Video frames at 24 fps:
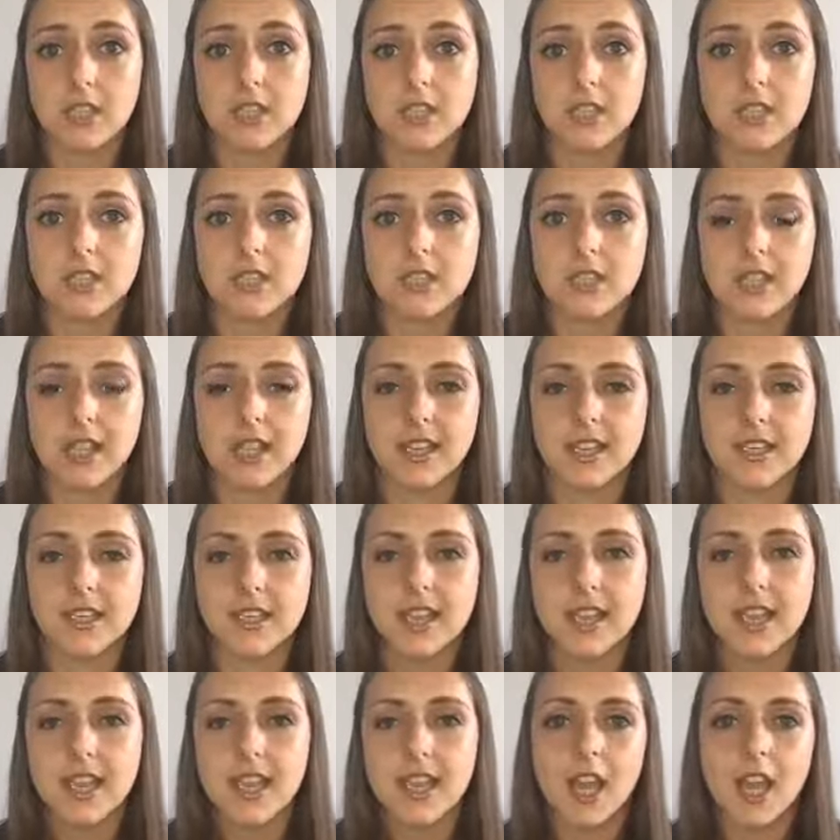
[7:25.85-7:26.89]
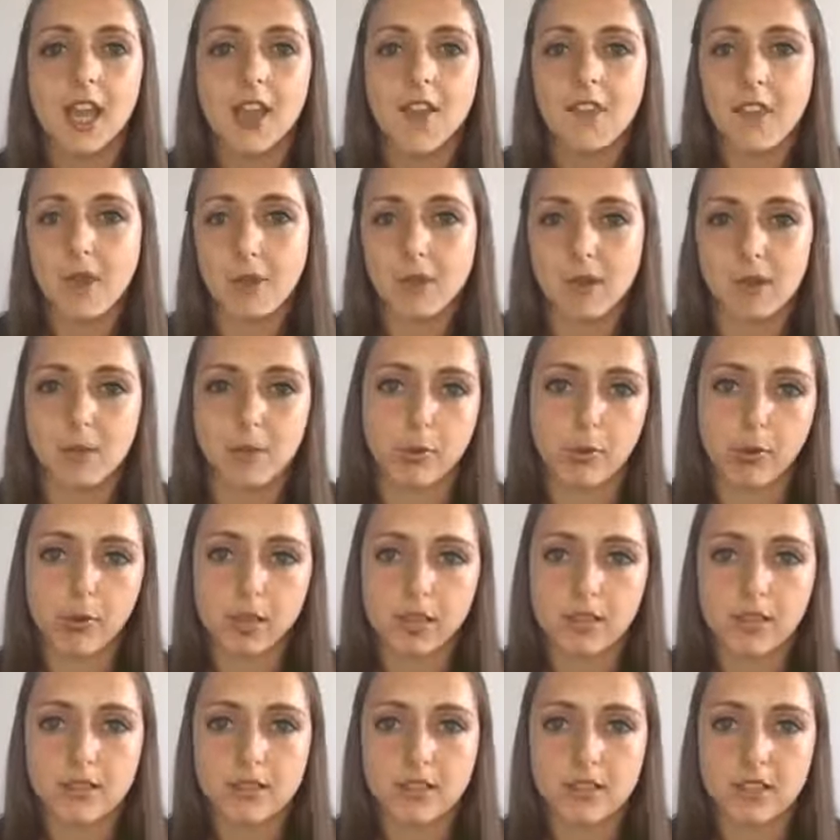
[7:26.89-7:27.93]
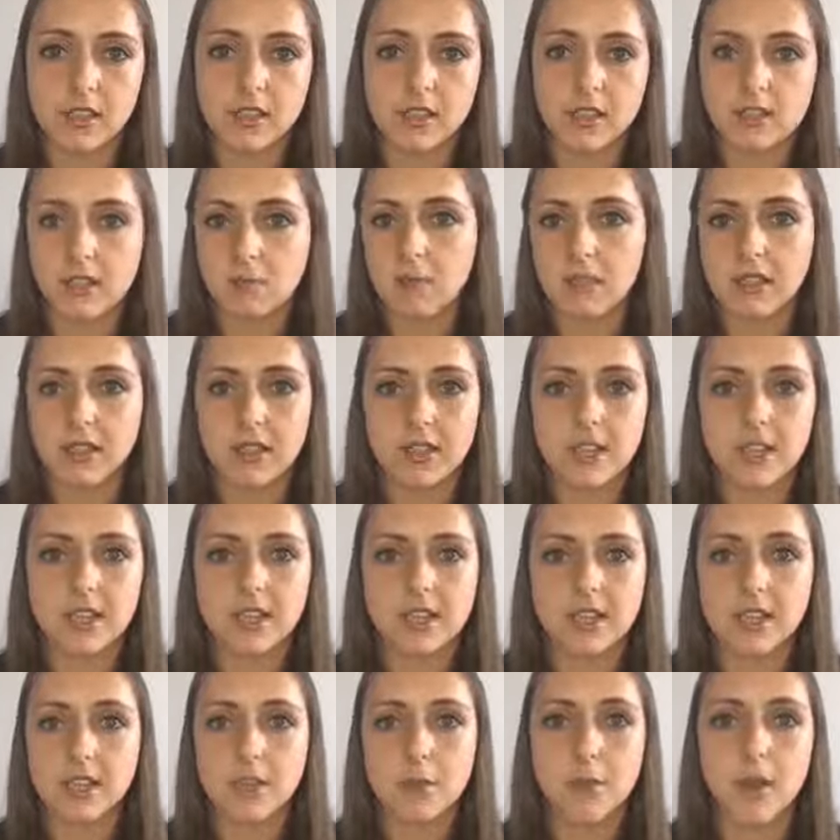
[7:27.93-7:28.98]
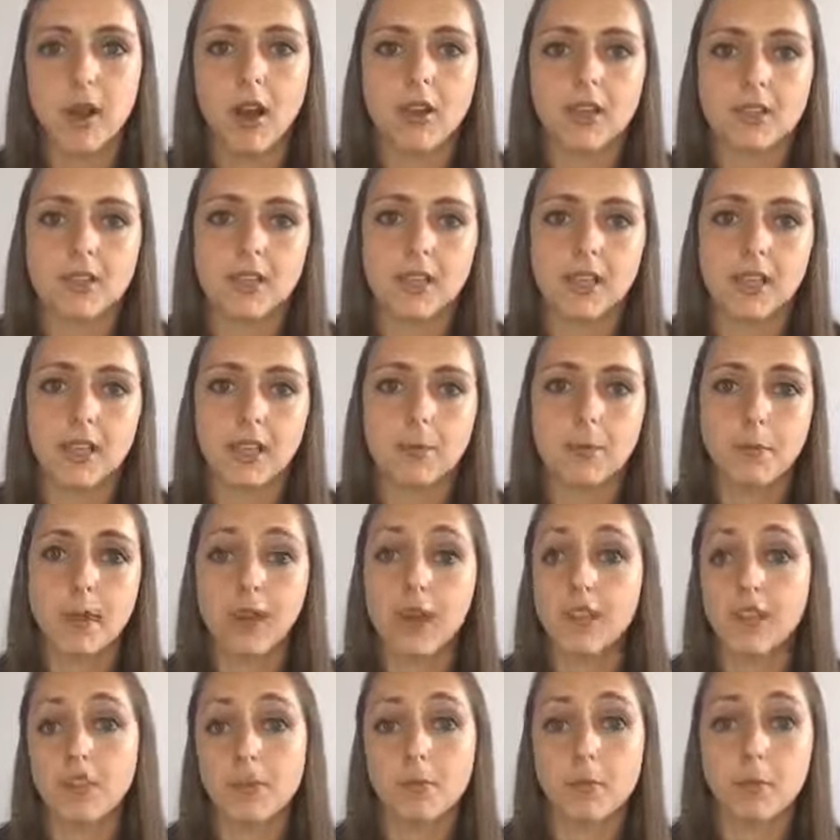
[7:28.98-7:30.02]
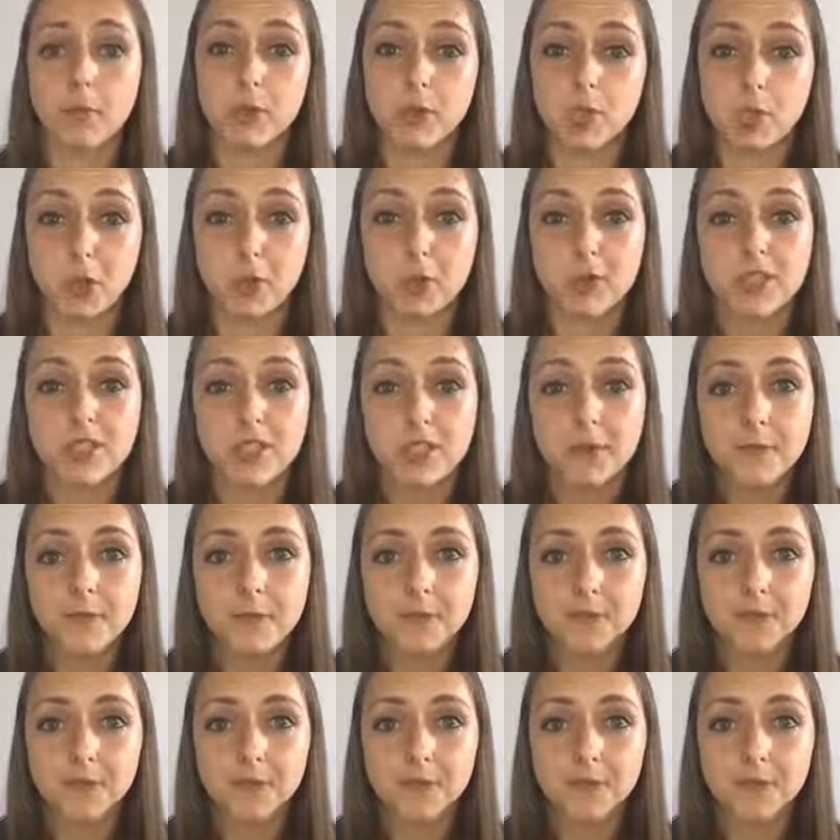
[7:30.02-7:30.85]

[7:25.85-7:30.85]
30 days, they win a prize. And it's been things in the past like buying them a pedometer